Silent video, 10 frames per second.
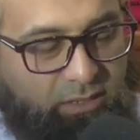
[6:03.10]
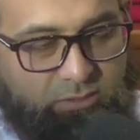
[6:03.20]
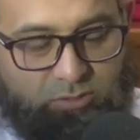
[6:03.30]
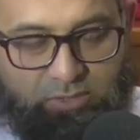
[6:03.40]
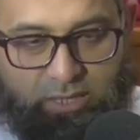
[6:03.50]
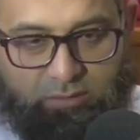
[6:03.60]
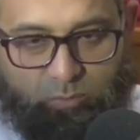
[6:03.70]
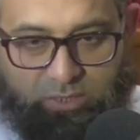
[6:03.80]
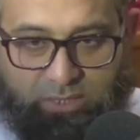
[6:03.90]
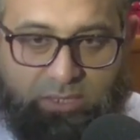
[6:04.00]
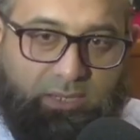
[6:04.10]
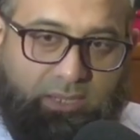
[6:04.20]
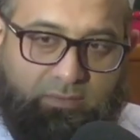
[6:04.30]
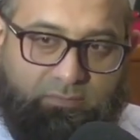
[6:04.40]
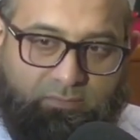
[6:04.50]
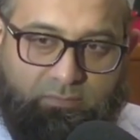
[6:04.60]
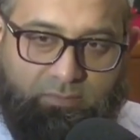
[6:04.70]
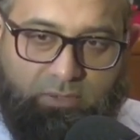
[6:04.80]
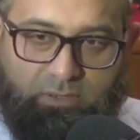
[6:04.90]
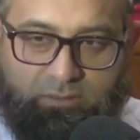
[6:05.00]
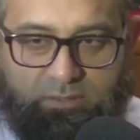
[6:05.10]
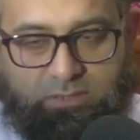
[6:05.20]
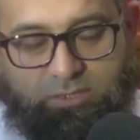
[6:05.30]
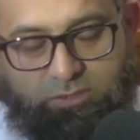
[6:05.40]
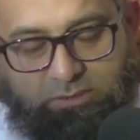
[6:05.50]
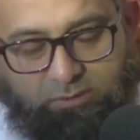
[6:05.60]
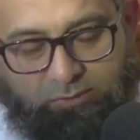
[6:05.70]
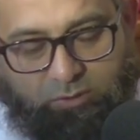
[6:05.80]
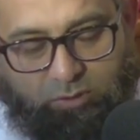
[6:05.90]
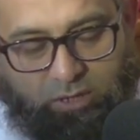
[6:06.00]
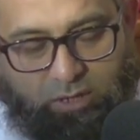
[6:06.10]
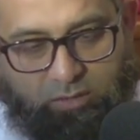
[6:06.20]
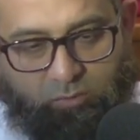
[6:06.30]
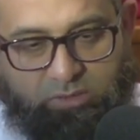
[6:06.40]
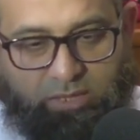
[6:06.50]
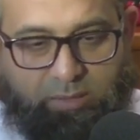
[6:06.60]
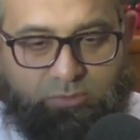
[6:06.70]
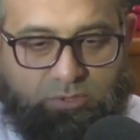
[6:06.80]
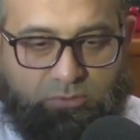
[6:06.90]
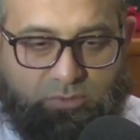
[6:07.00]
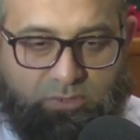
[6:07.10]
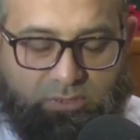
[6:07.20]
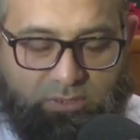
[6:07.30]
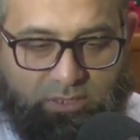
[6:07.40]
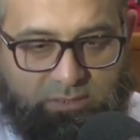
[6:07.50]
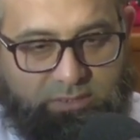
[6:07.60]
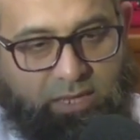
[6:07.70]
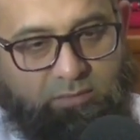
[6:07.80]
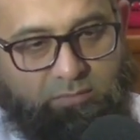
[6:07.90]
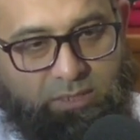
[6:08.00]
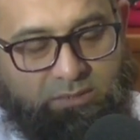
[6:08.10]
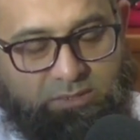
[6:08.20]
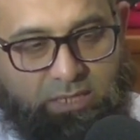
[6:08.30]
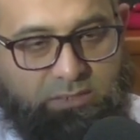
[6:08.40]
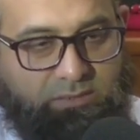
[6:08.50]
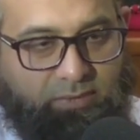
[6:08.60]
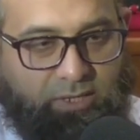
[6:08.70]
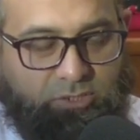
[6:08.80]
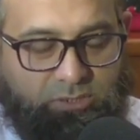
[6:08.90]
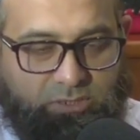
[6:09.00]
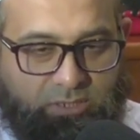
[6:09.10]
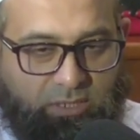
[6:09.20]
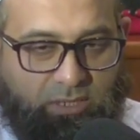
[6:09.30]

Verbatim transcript: so that we can live the teachings of the Quran with absolute contentment, satisfaction,